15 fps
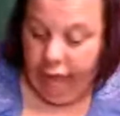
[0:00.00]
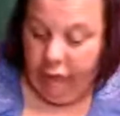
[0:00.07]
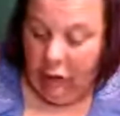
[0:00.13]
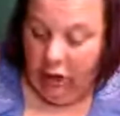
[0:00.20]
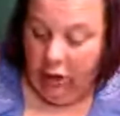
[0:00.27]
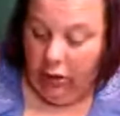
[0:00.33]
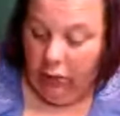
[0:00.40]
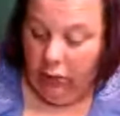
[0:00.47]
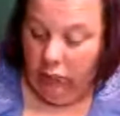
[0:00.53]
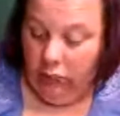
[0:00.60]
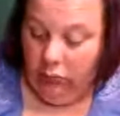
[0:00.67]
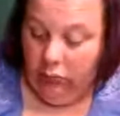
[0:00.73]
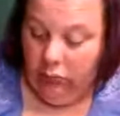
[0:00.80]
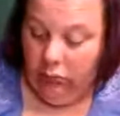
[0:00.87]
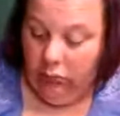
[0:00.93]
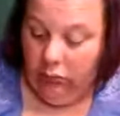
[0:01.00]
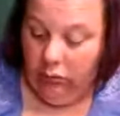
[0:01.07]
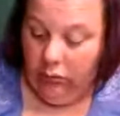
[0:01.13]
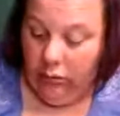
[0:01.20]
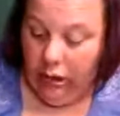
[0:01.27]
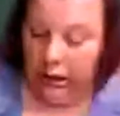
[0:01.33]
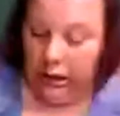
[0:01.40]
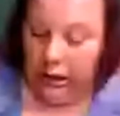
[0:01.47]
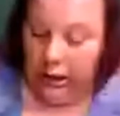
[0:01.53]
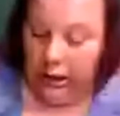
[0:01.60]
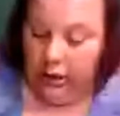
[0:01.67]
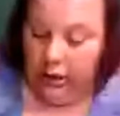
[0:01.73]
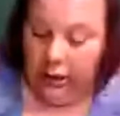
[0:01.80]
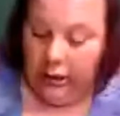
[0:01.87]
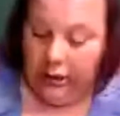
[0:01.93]
you know,
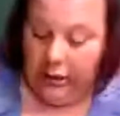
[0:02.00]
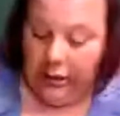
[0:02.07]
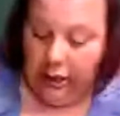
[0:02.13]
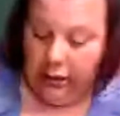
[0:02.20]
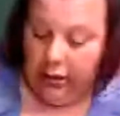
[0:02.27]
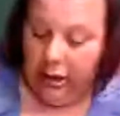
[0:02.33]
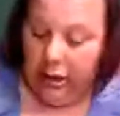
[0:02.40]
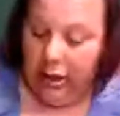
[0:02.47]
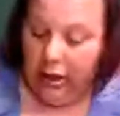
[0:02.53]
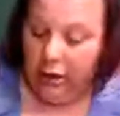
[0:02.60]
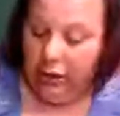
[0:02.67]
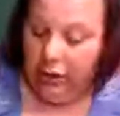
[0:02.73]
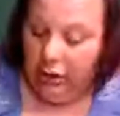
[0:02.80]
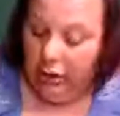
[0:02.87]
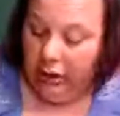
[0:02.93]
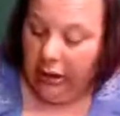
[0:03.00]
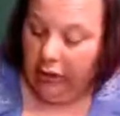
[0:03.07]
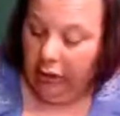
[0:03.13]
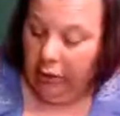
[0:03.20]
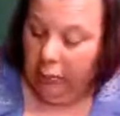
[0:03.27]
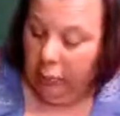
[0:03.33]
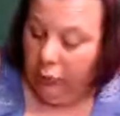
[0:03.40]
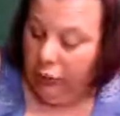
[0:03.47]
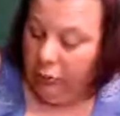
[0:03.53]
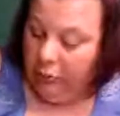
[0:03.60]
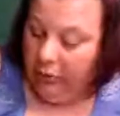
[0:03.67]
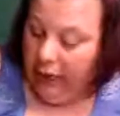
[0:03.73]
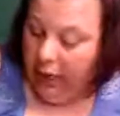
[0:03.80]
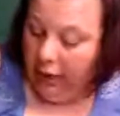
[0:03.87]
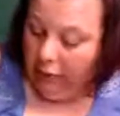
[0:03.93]
that's just how the cookie crumbles with
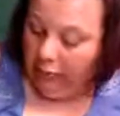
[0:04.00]
that